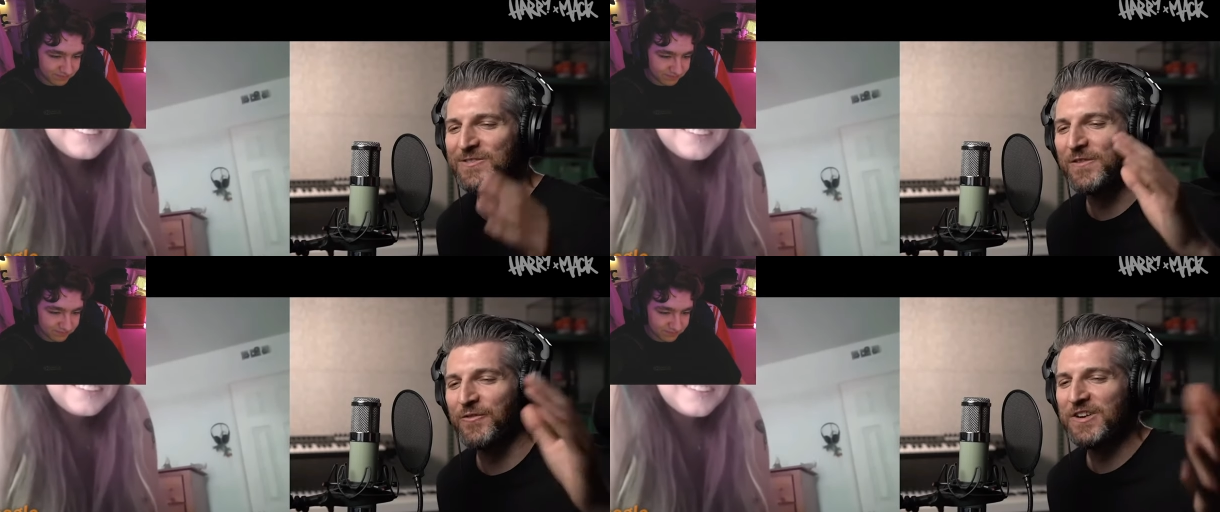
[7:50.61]

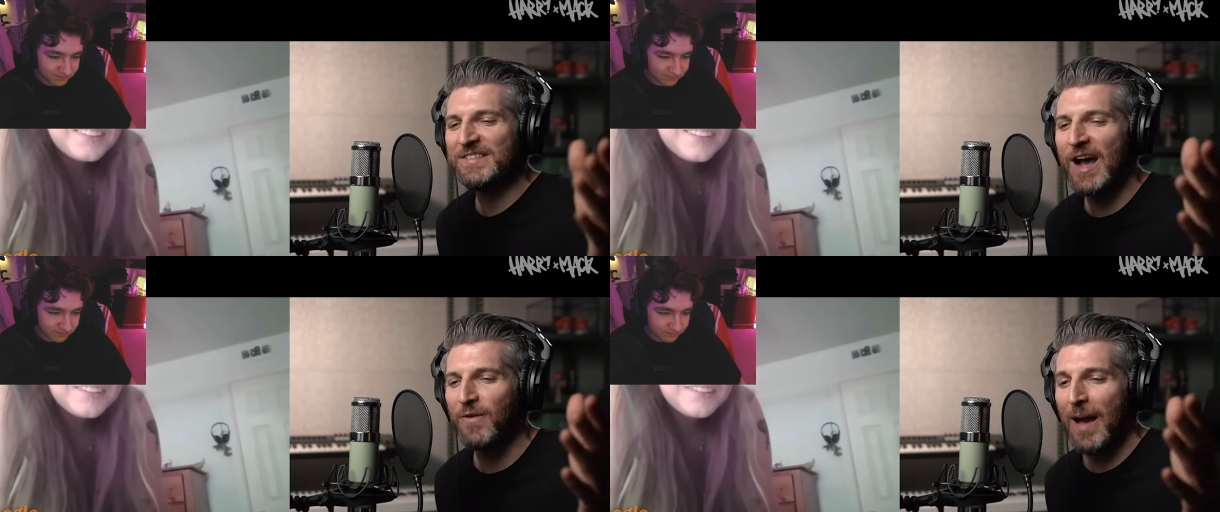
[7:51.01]
Speaker 1: freestyle
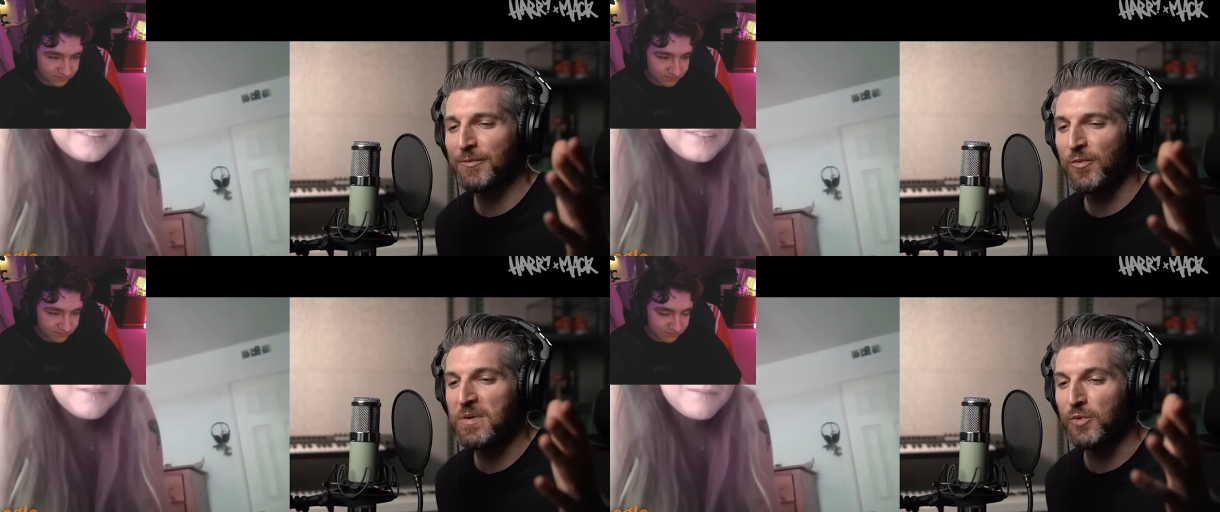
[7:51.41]
raps for
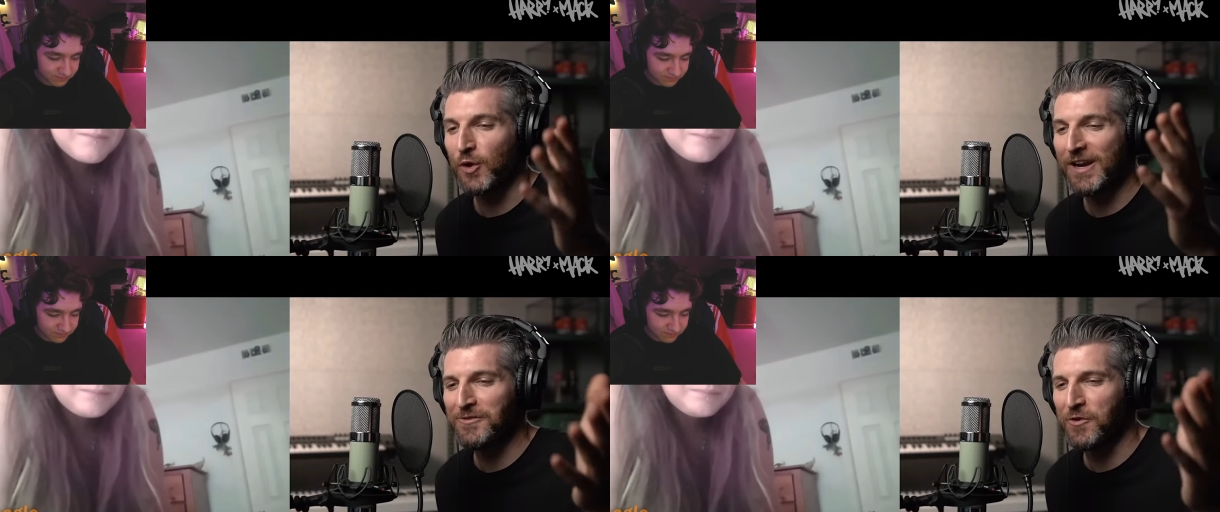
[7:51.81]
people. Could I
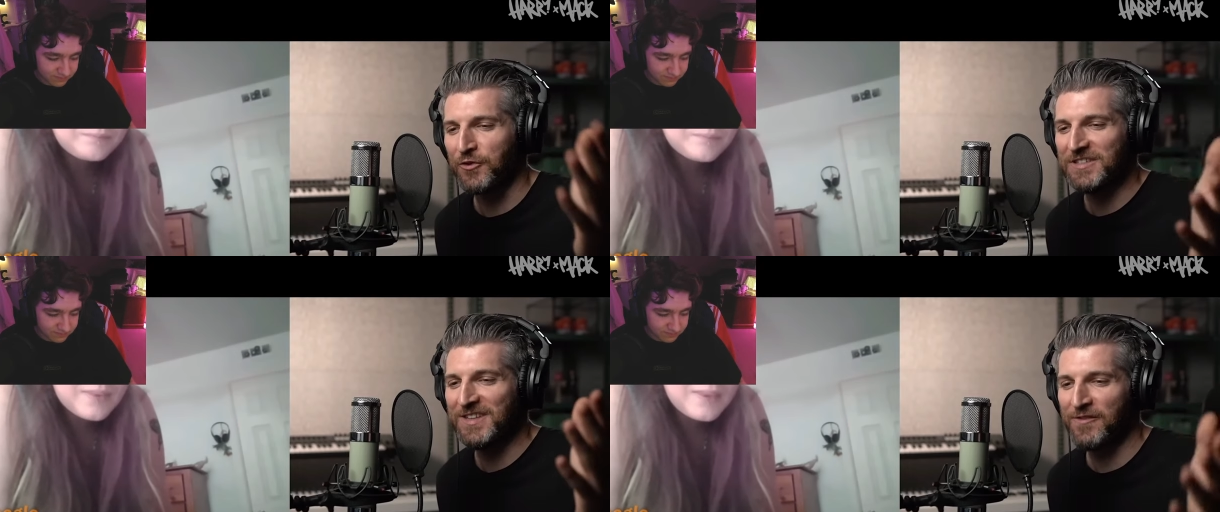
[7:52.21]
do a
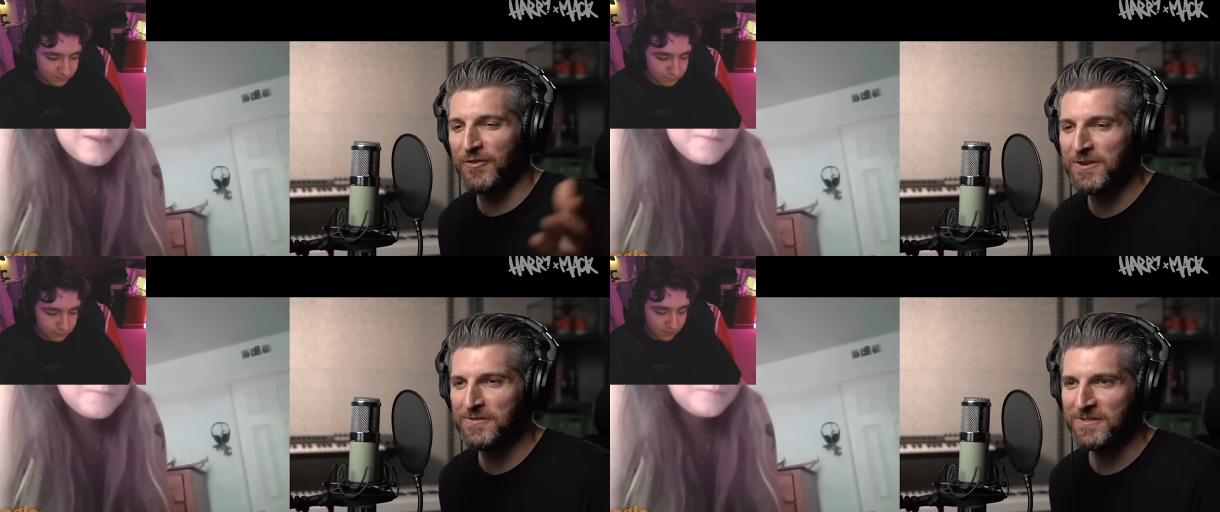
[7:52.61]
freestyle for you?
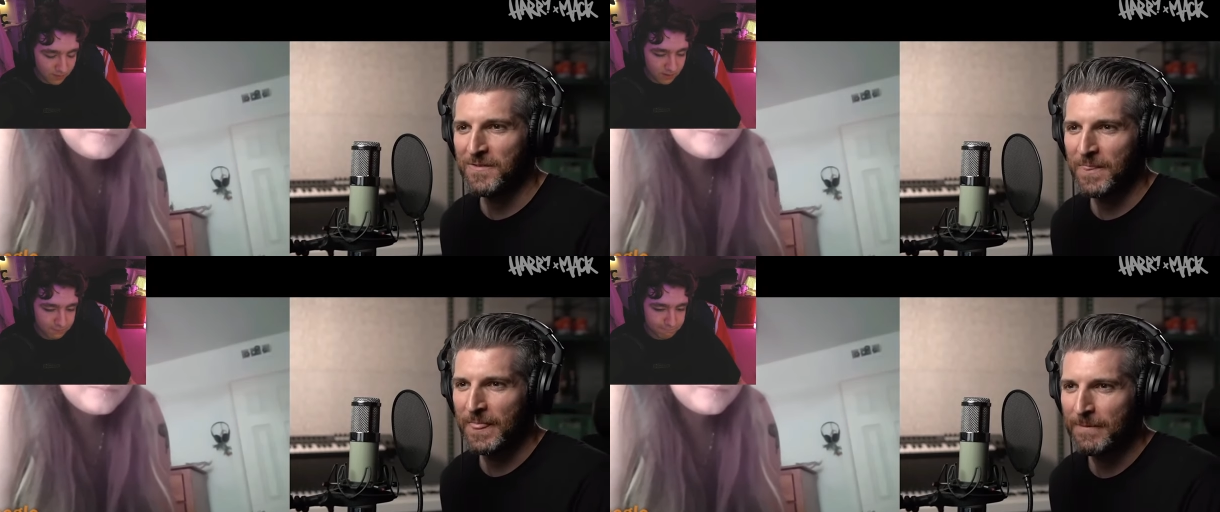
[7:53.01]

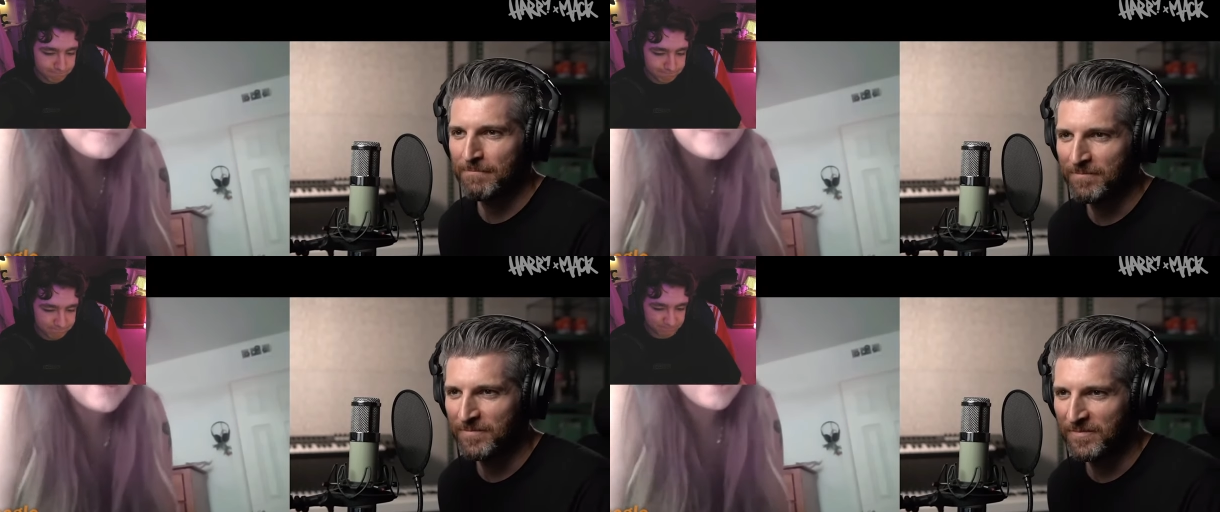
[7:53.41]

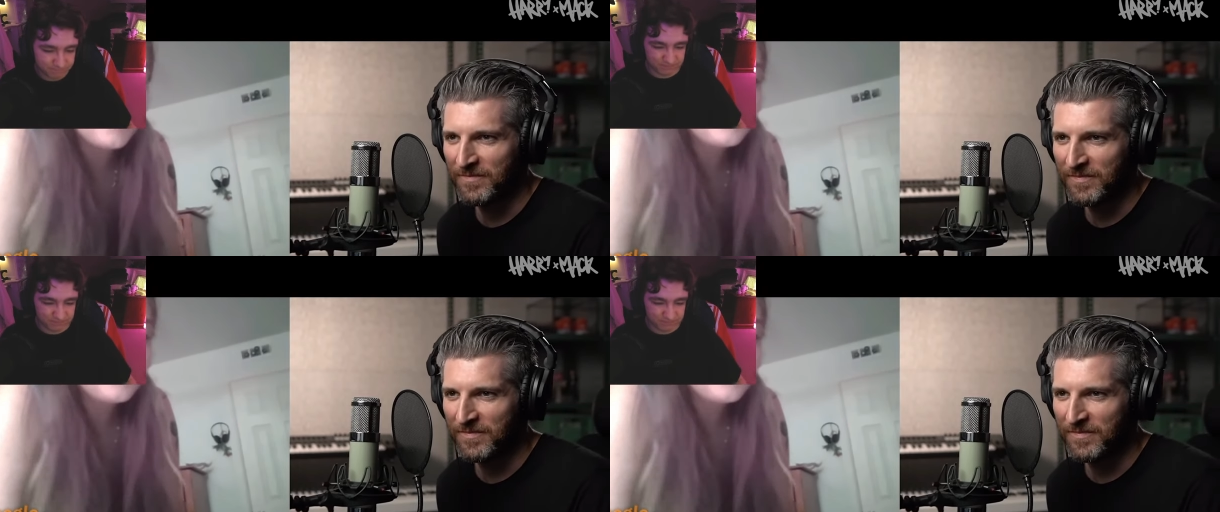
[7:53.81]
Yeah.